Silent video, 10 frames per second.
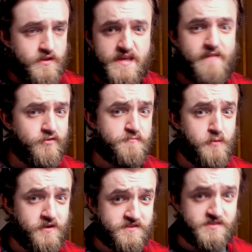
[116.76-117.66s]
The average
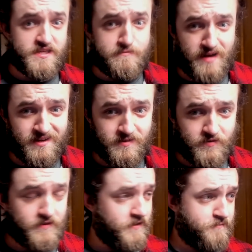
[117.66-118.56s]
person's
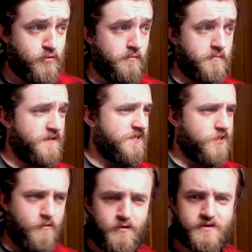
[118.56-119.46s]
emails is probably
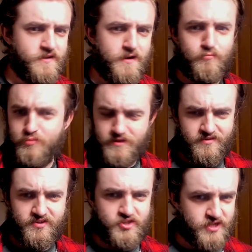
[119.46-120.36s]
clogged up with
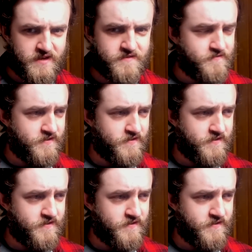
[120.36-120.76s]
shit for